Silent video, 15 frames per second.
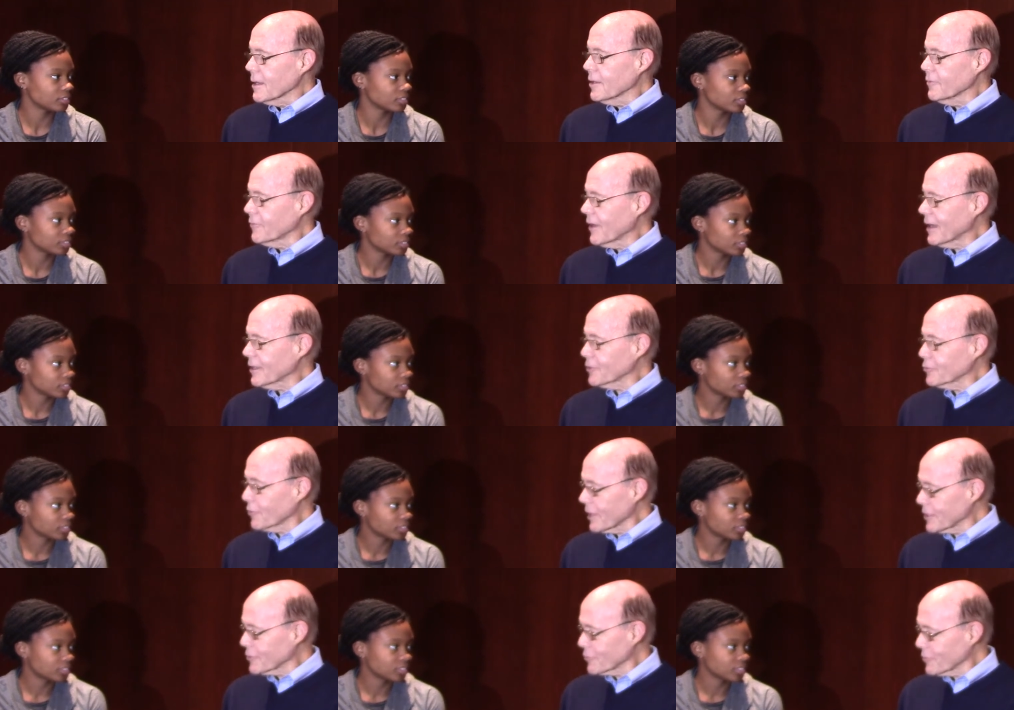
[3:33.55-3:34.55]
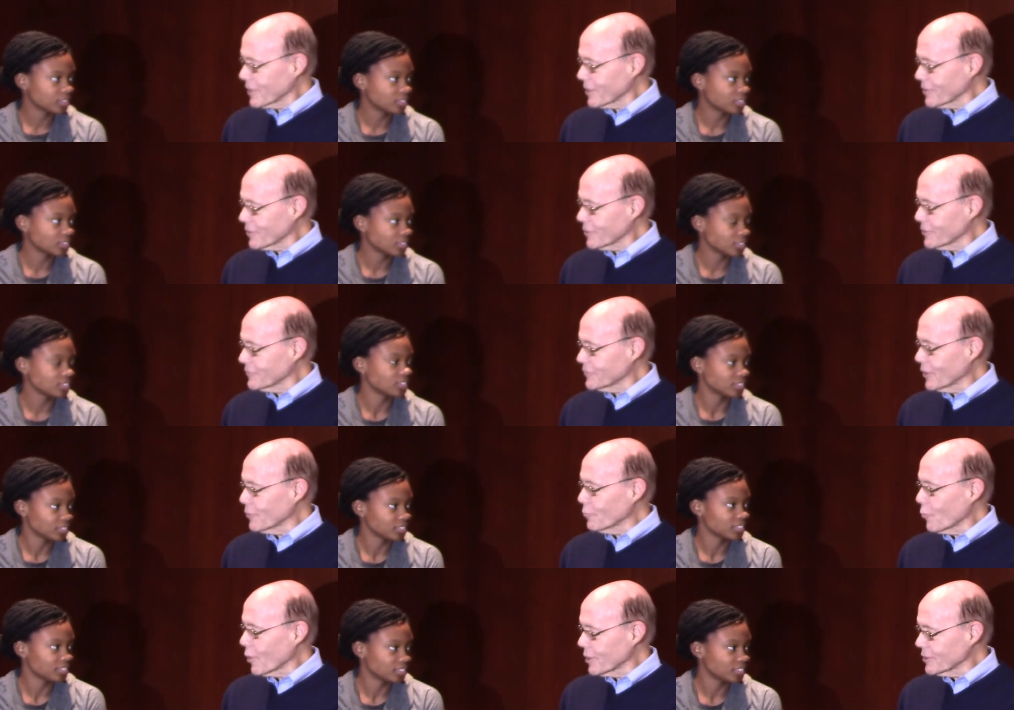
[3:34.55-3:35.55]
Speaker 1: You've had a great career. You've
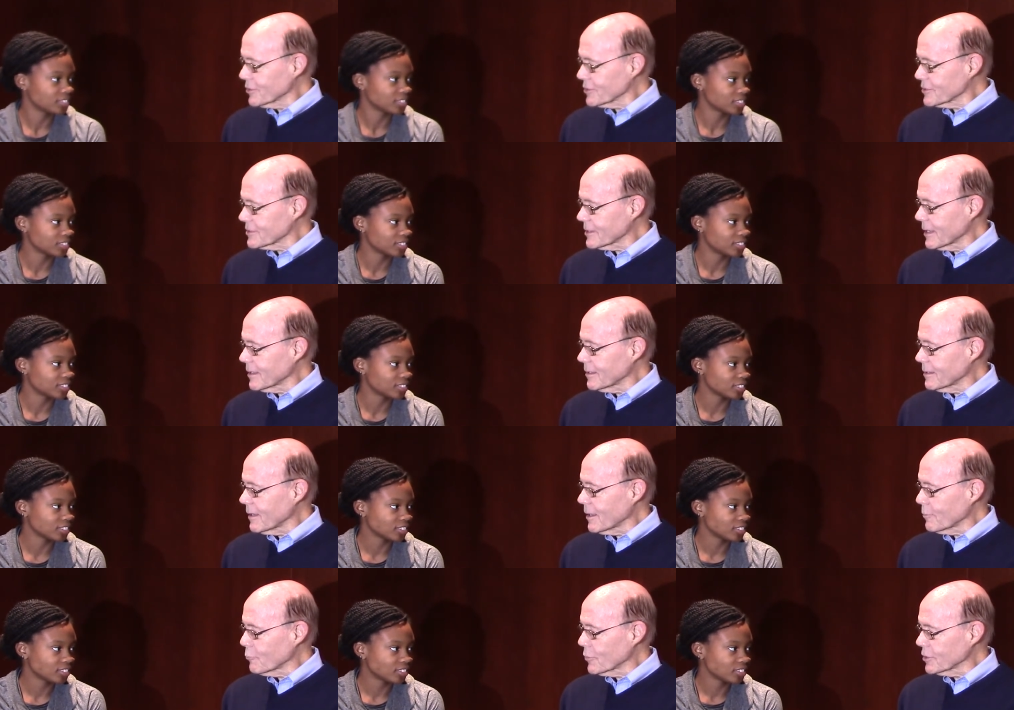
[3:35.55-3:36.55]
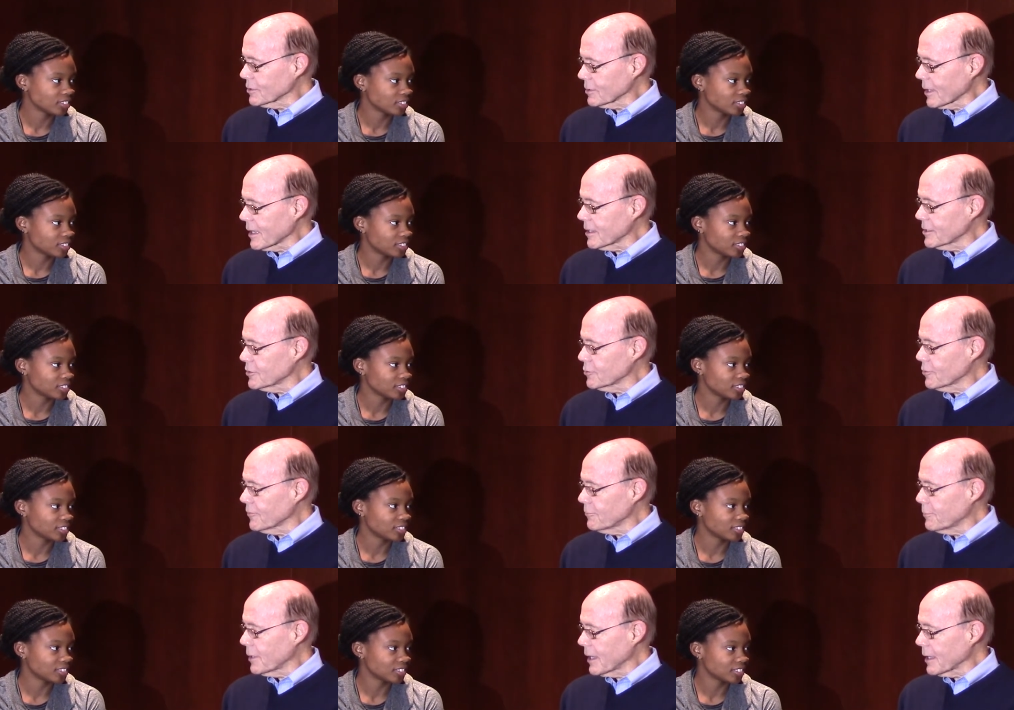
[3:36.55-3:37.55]
done wonders and, and we're delighted to
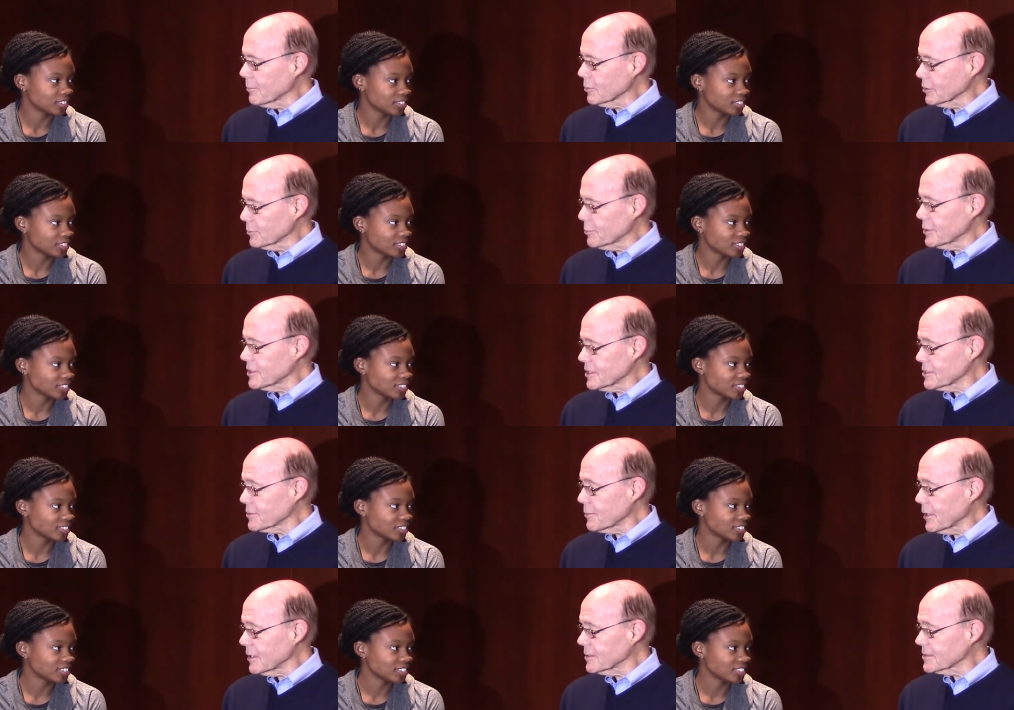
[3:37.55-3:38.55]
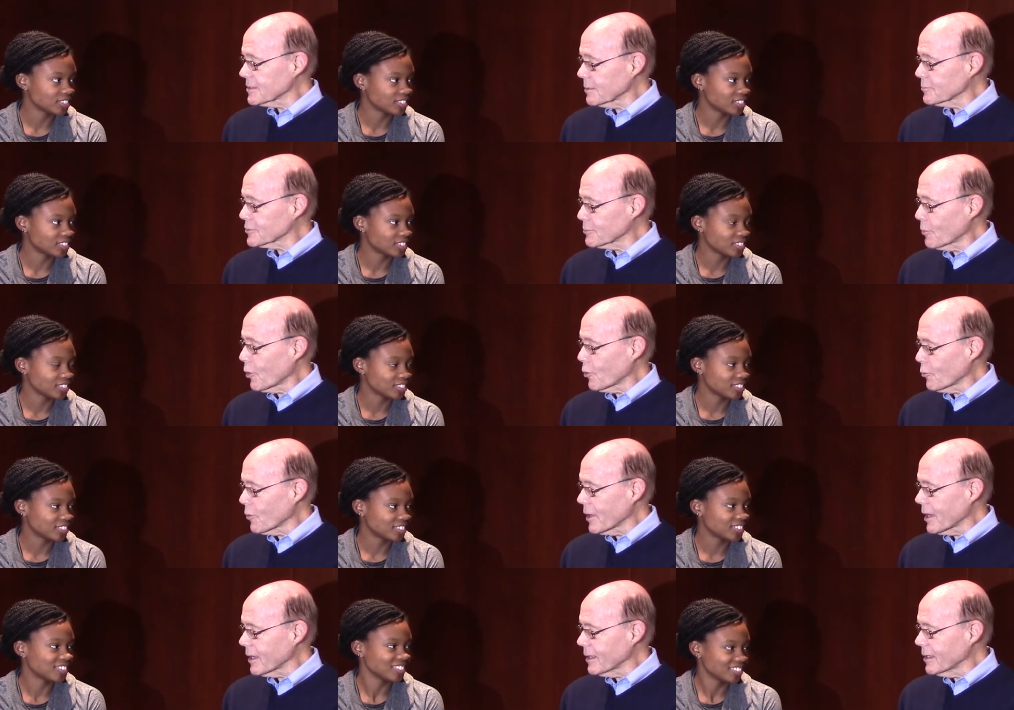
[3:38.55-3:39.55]
have been able to participate in some small
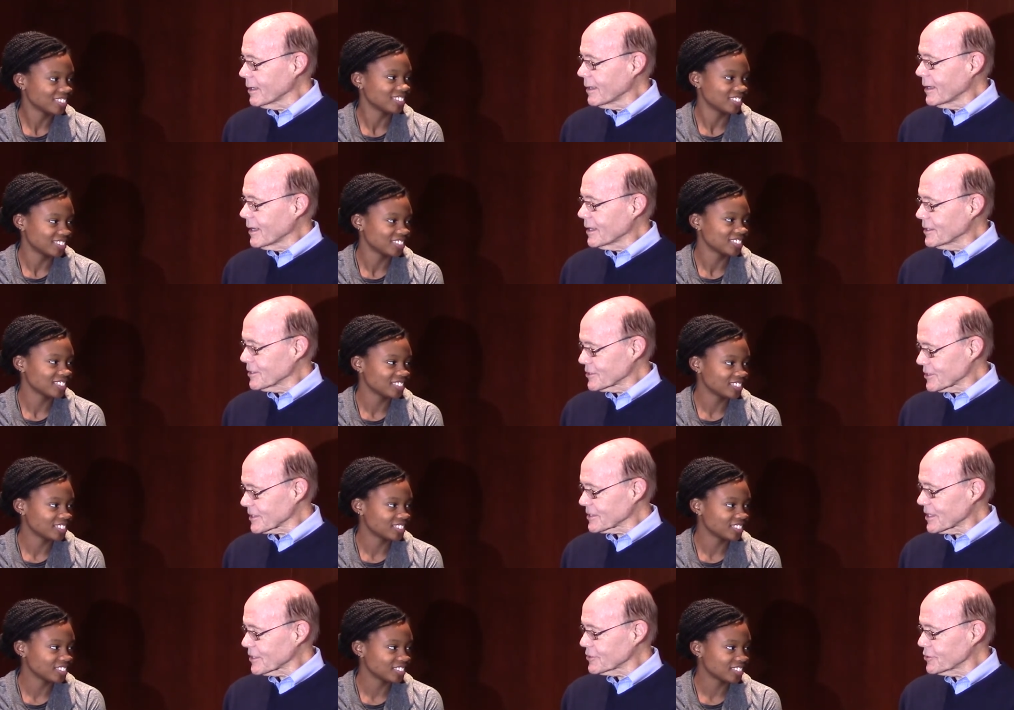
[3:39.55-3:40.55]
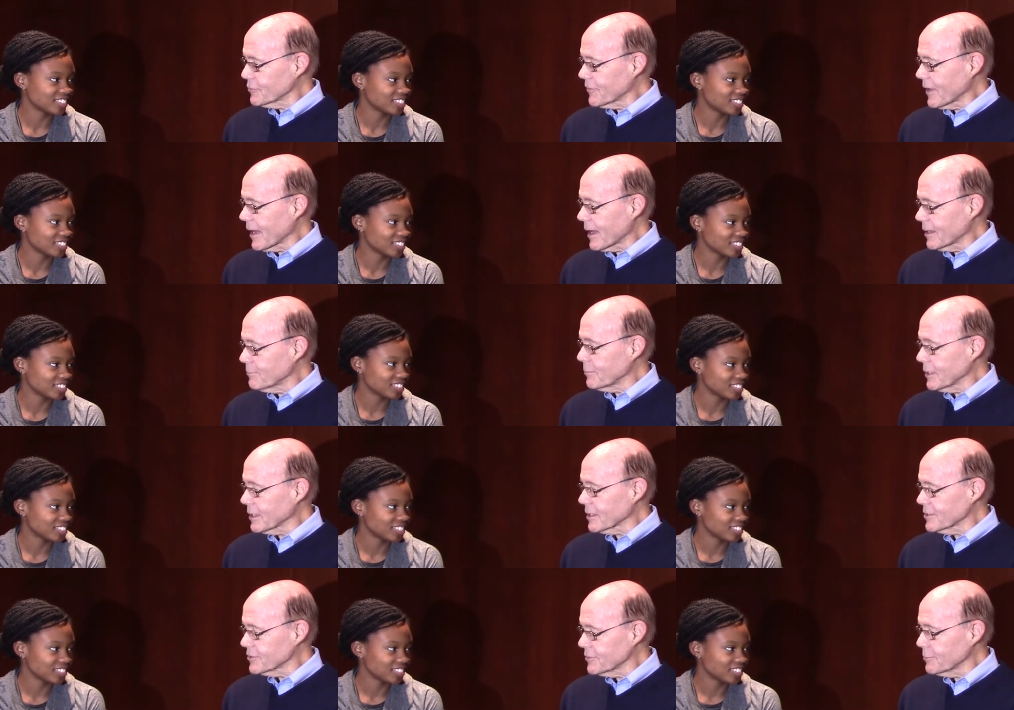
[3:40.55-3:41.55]
way in the success you've had
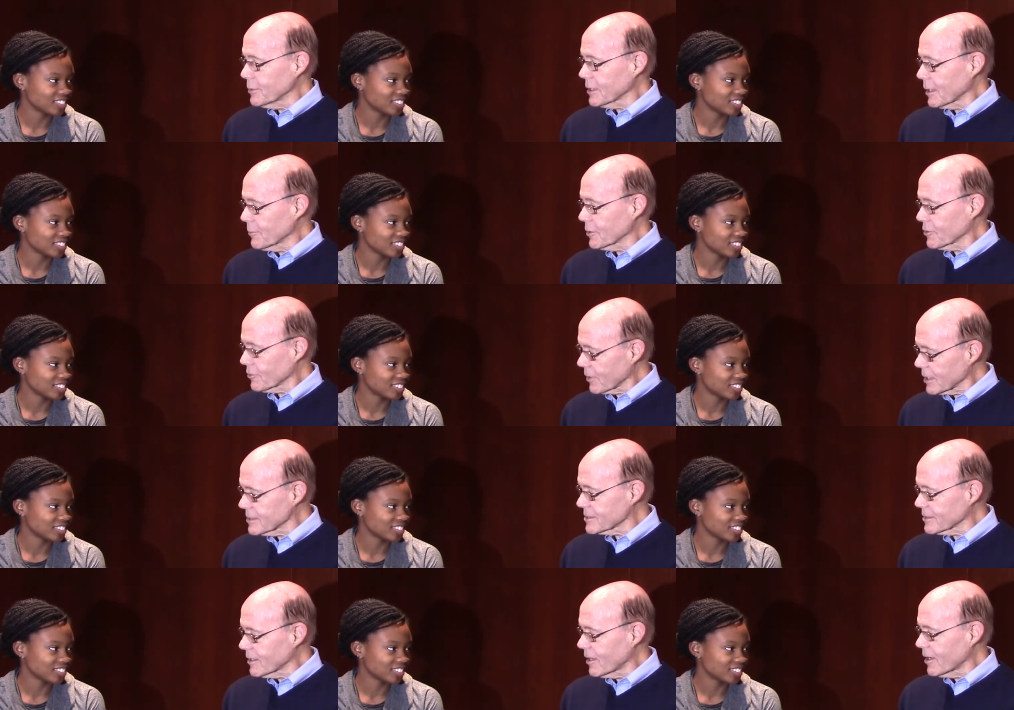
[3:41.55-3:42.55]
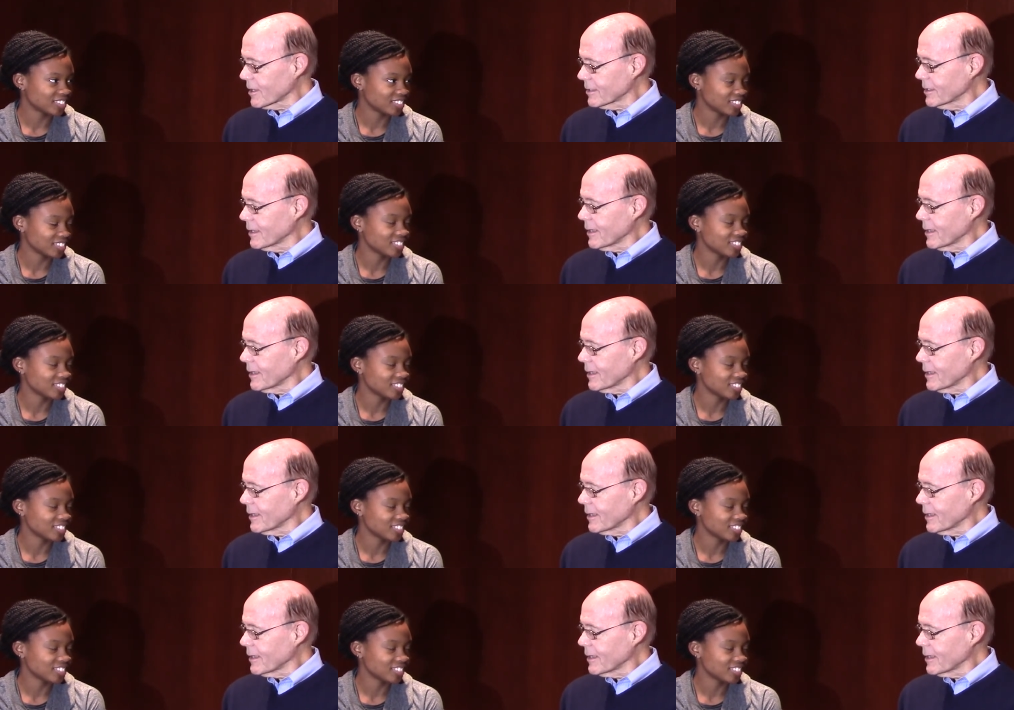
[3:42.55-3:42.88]
because you've become a great star